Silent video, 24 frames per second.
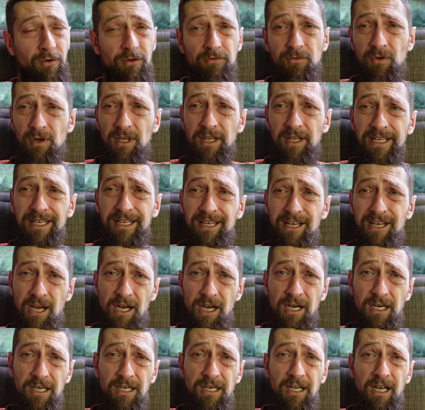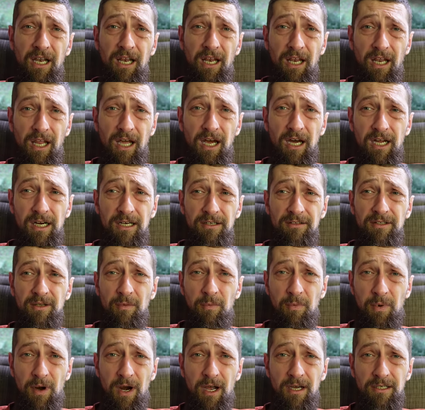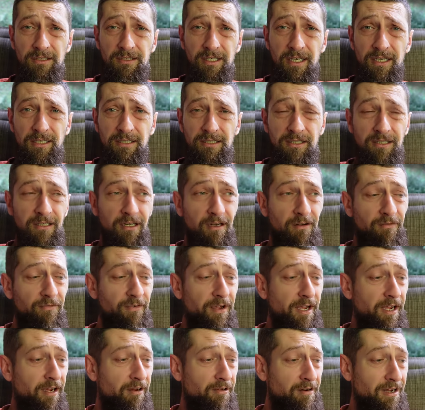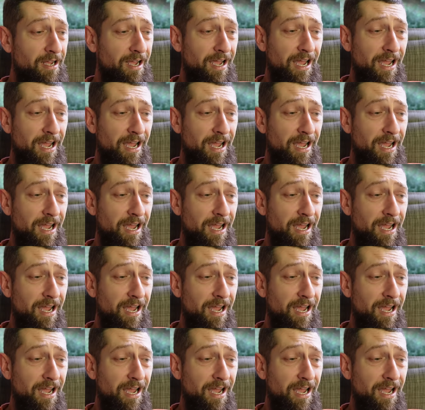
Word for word: We've really cut a lot of the processed stuff out.